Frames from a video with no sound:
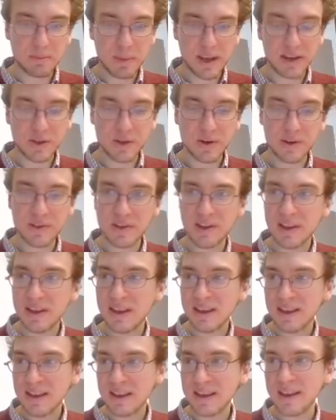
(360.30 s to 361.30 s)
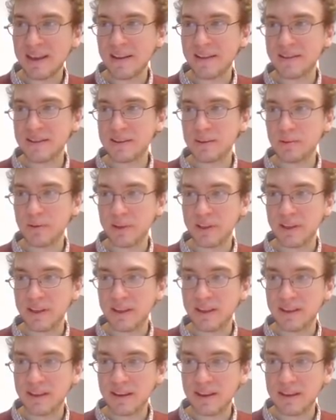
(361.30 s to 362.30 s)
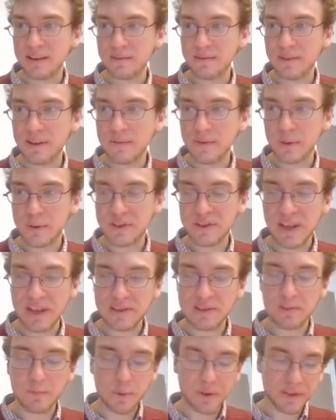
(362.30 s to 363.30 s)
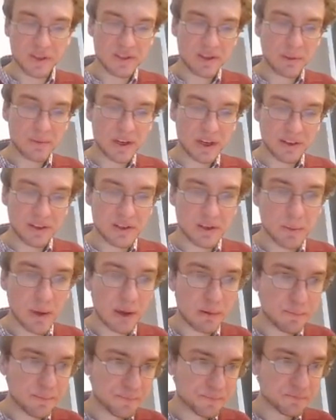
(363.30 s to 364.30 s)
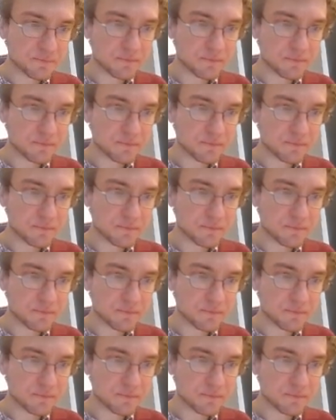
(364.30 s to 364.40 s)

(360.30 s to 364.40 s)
and pictures to really kind of give you a sense of what the subject is about.